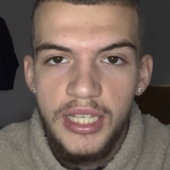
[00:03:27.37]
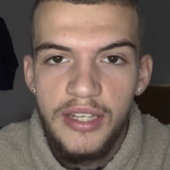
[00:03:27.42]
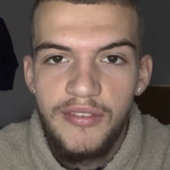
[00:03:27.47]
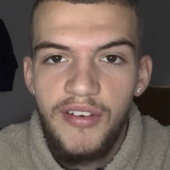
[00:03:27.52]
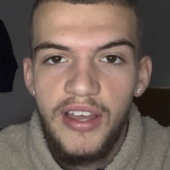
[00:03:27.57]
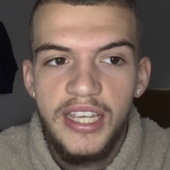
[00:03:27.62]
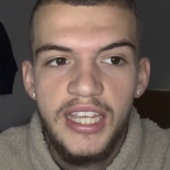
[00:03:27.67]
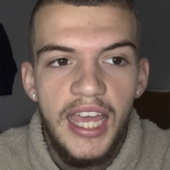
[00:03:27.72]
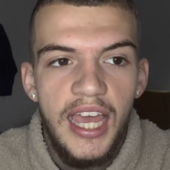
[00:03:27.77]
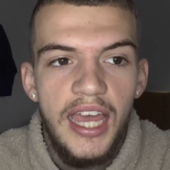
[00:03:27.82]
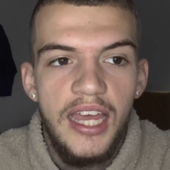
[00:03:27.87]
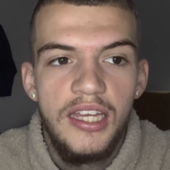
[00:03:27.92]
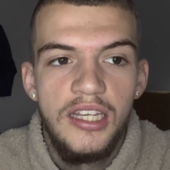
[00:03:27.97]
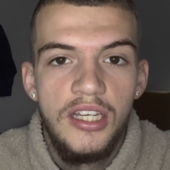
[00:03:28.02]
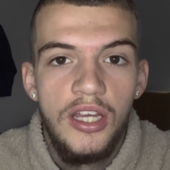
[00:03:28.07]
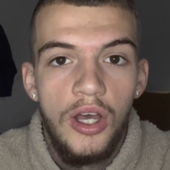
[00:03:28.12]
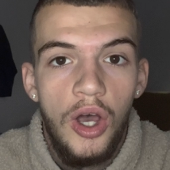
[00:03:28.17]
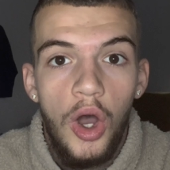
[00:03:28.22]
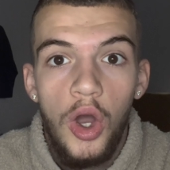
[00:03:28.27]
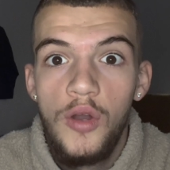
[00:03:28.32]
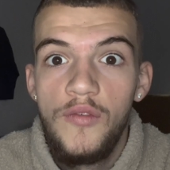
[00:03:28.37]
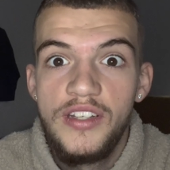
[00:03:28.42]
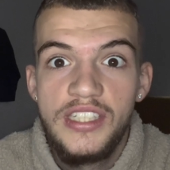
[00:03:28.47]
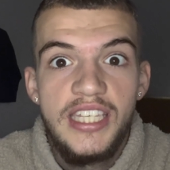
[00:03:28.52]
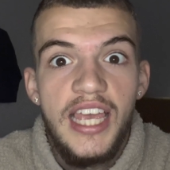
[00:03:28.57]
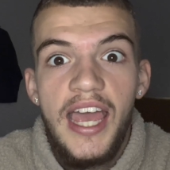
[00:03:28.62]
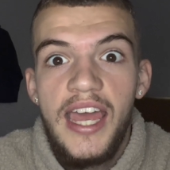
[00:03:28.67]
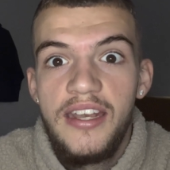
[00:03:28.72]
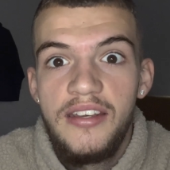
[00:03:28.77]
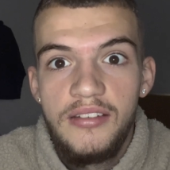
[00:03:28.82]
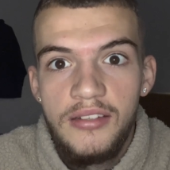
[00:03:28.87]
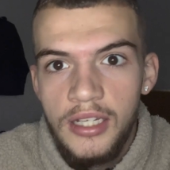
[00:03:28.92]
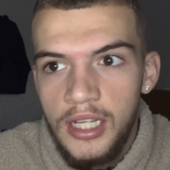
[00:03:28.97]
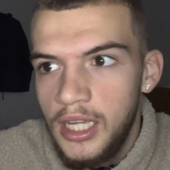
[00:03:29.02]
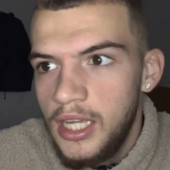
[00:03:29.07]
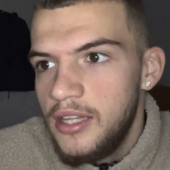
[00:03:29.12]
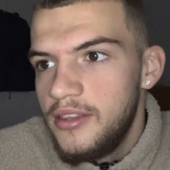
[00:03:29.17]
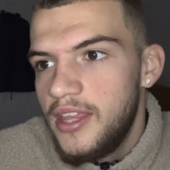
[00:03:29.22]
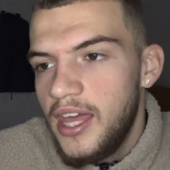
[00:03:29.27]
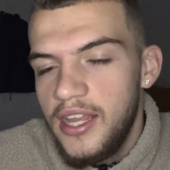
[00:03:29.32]
If I get over 10,
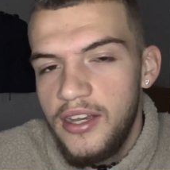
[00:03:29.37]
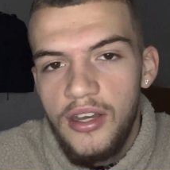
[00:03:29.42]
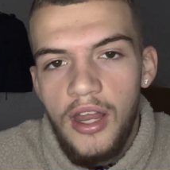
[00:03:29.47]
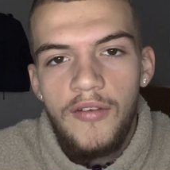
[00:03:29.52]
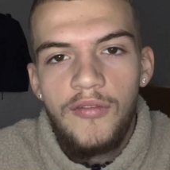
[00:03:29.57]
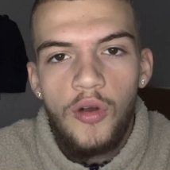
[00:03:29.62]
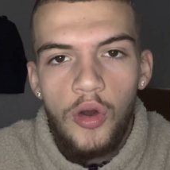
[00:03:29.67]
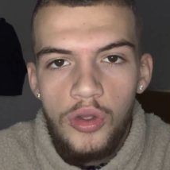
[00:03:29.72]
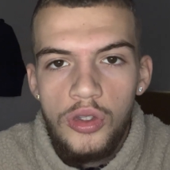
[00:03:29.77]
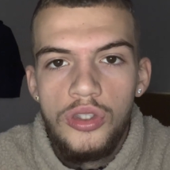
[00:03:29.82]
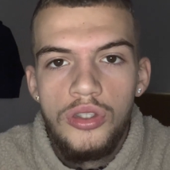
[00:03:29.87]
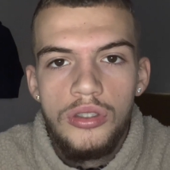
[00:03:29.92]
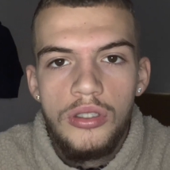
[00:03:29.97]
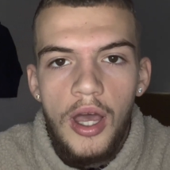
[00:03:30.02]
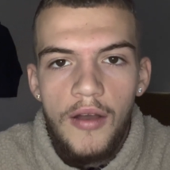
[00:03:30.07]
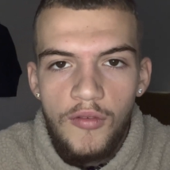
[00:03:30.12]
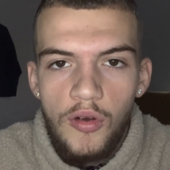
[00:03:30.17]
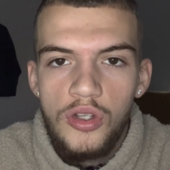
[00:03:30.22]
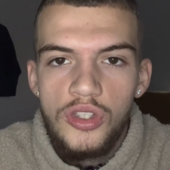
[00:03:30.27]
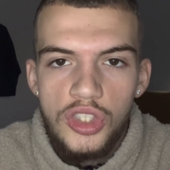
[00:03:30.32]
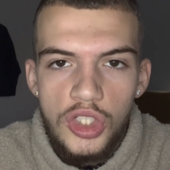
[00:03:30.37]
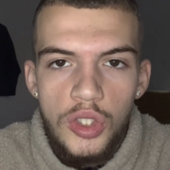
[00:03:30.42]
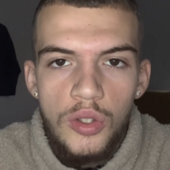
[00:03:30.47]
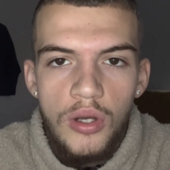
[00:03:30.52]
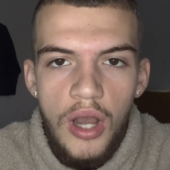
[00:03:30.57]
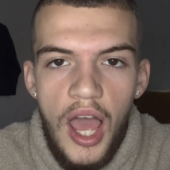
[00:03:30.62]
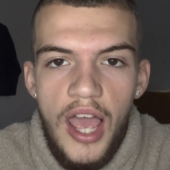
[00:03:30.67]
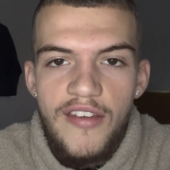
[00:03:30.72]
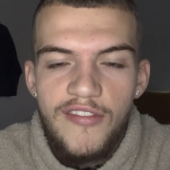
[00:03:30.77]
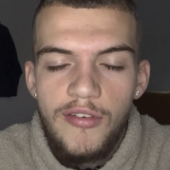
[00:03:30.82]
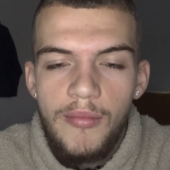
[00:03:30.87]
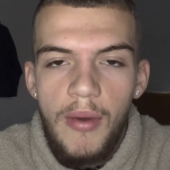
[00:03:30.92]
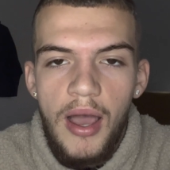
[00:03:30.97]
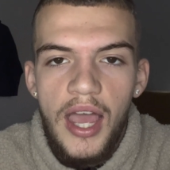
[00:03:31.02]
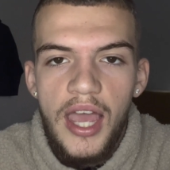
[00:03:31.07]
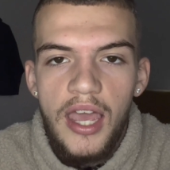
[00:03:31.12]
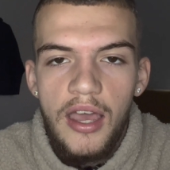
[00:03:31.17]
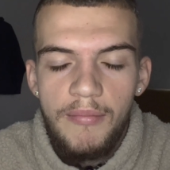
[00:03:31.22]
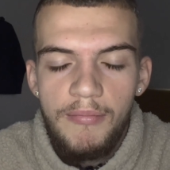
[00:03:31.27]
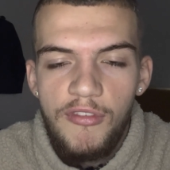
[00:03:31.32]
then I've gone too light for
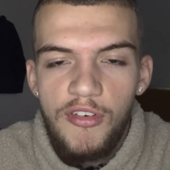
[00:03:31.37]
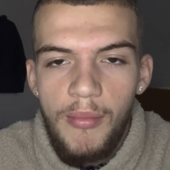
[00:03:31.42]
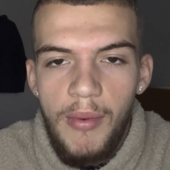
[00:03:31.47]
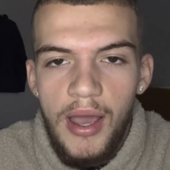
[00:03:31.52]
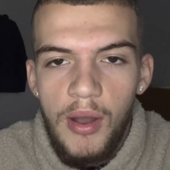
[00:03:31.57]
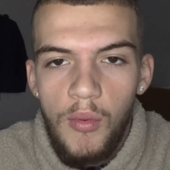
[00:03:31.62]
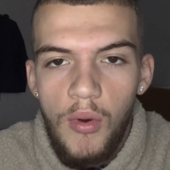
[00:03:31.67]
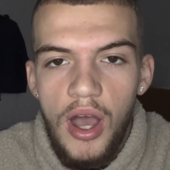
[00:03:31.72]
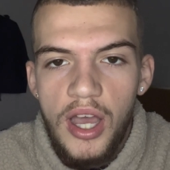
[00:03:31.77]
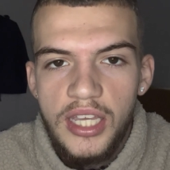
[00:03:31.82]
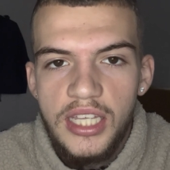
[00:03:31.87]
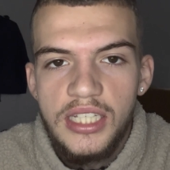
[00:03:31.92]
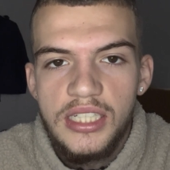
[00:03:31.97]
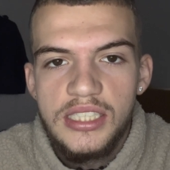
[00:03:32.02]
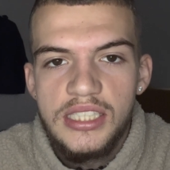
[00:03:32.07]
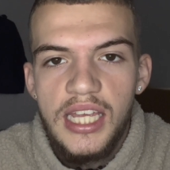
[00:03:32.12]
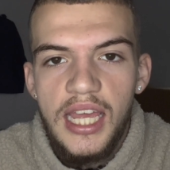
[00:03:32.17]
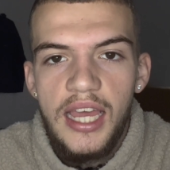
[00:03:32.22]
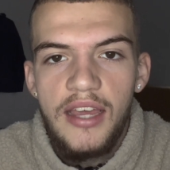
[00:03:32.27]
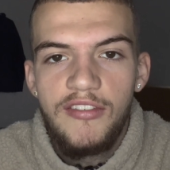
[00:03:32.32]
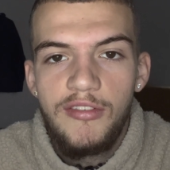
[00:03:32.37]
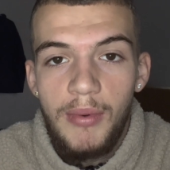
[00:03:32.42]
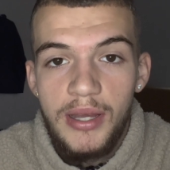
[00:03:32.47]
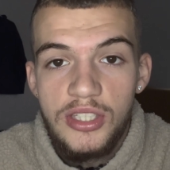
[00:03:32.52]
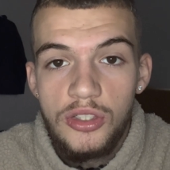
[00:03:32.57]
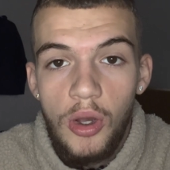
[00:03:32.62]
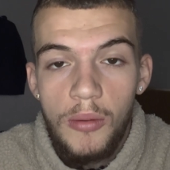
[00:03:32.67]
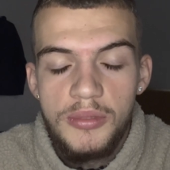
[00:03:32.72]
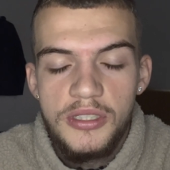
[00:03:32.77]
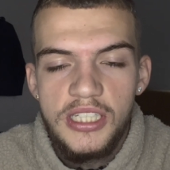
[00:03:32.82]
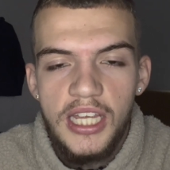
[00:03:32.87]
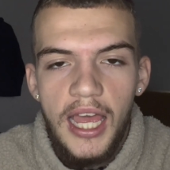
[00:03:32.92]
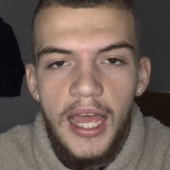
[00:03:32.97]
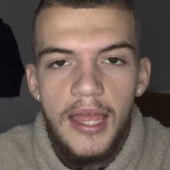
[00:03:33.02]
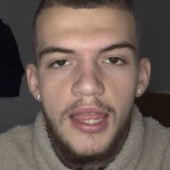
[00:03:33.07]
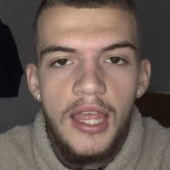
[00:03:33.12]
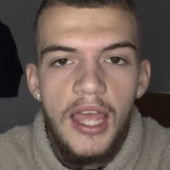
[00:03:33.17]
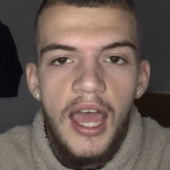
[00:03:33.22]
my working set, for my top set,